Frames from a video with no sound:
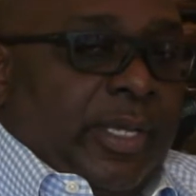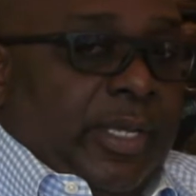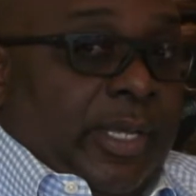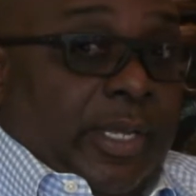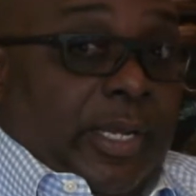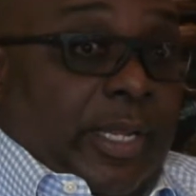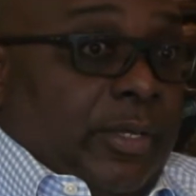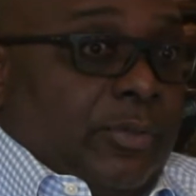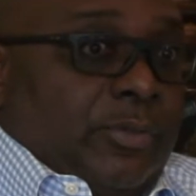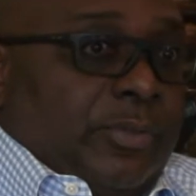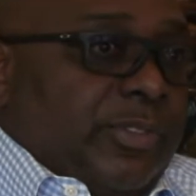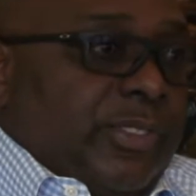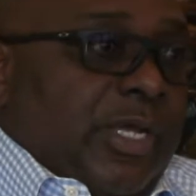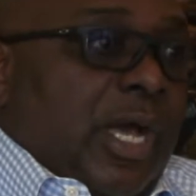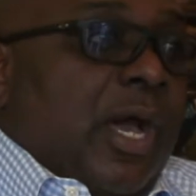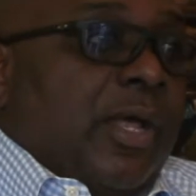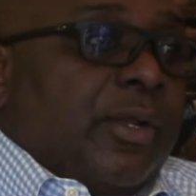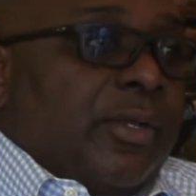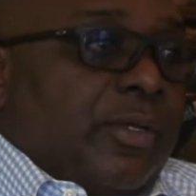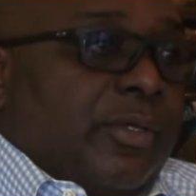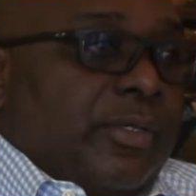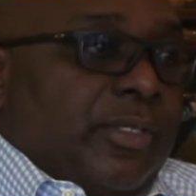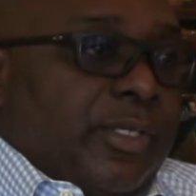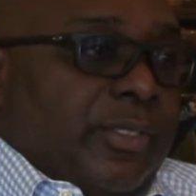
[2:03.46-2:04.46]
And I was
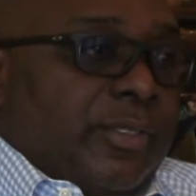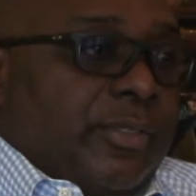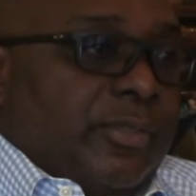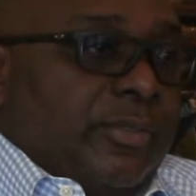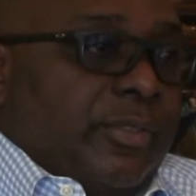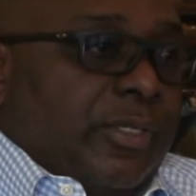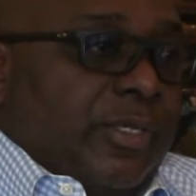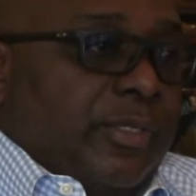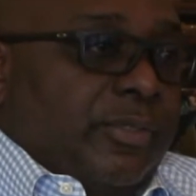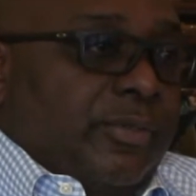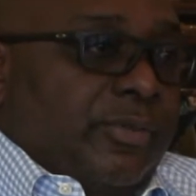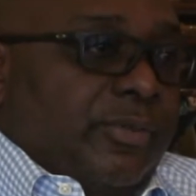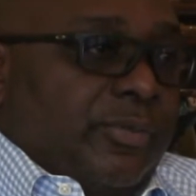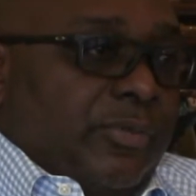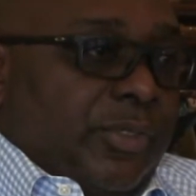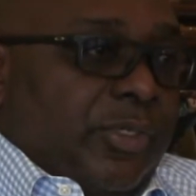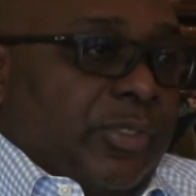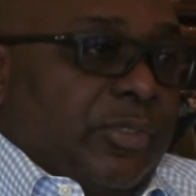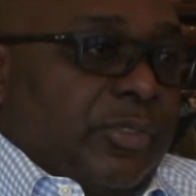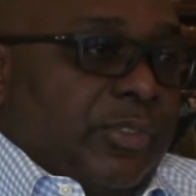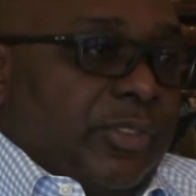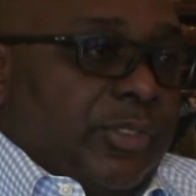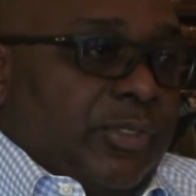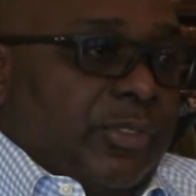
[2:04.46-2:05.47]
honored and
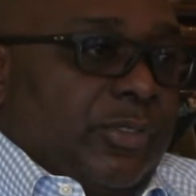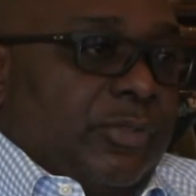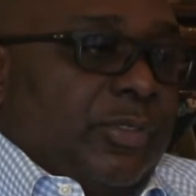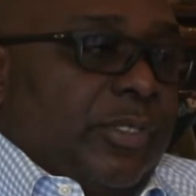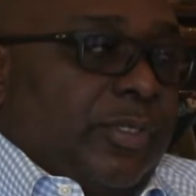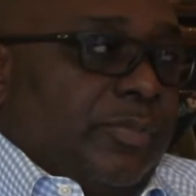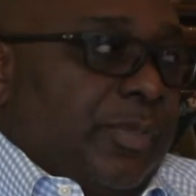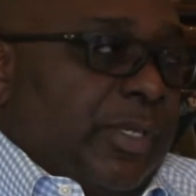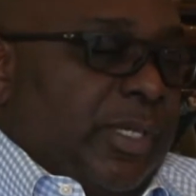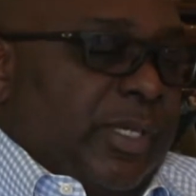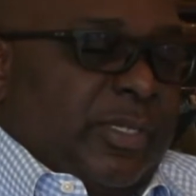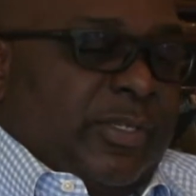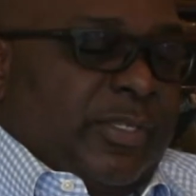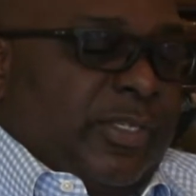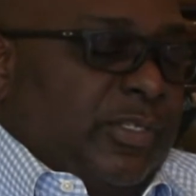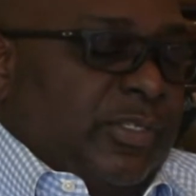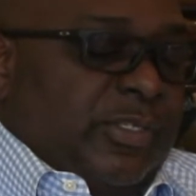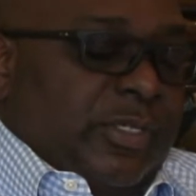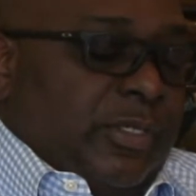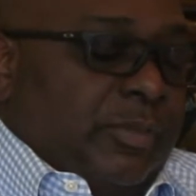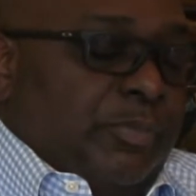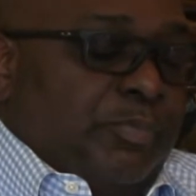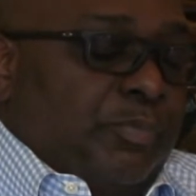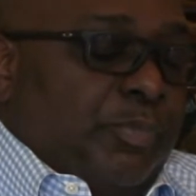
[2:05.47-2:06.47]
thrilled to do it, because it's
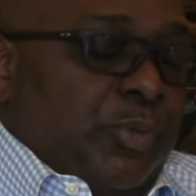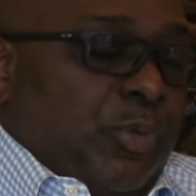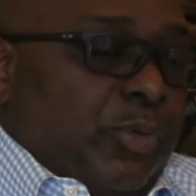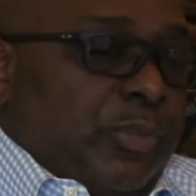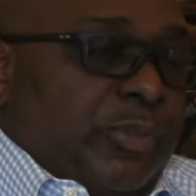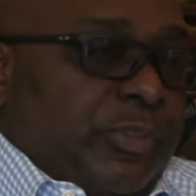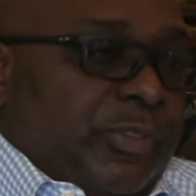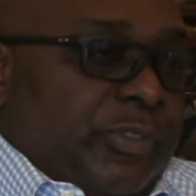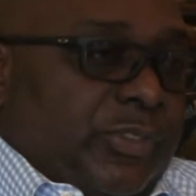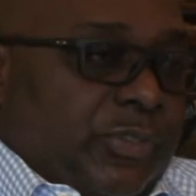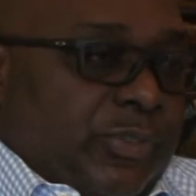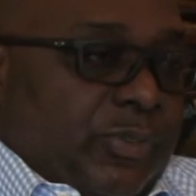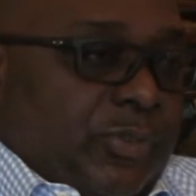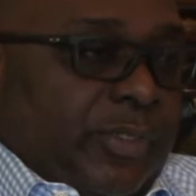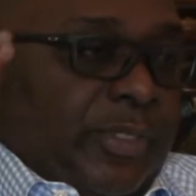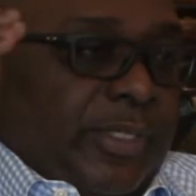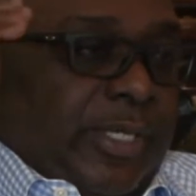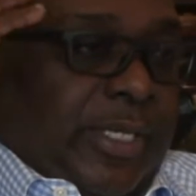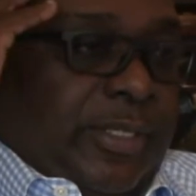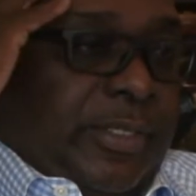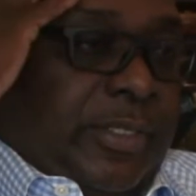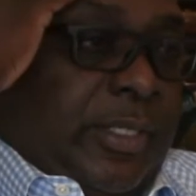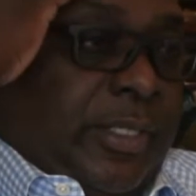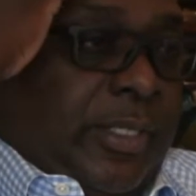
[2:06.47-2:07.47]
an important story
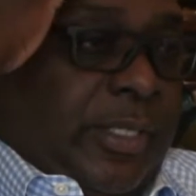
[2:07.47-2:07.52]
that